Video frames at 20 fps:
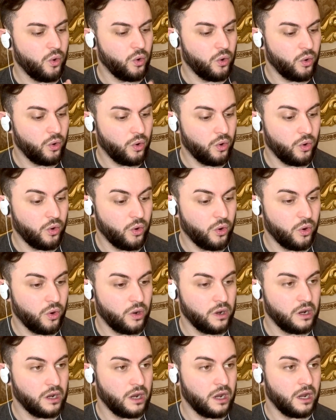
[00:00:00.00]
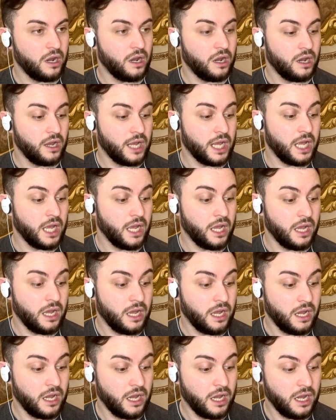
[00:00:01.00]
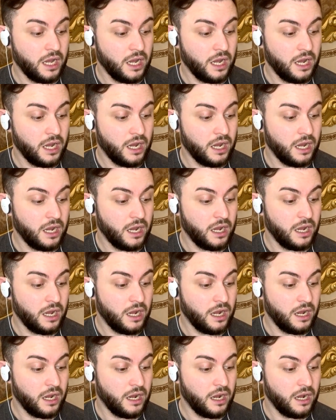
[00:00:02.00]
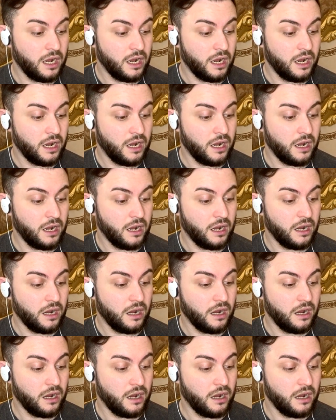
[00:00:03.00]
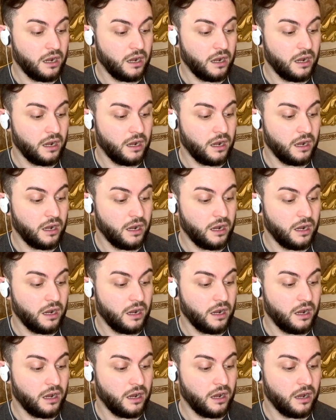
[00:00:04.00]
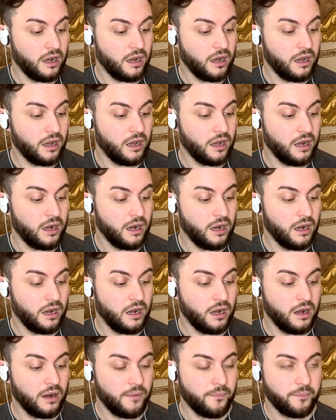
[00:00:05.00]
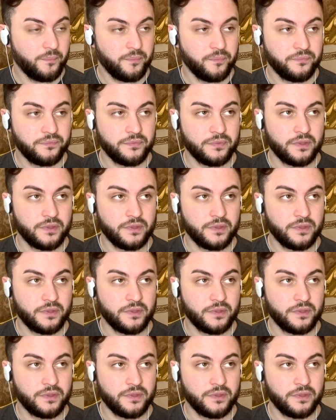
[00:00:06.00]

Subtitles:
(silence)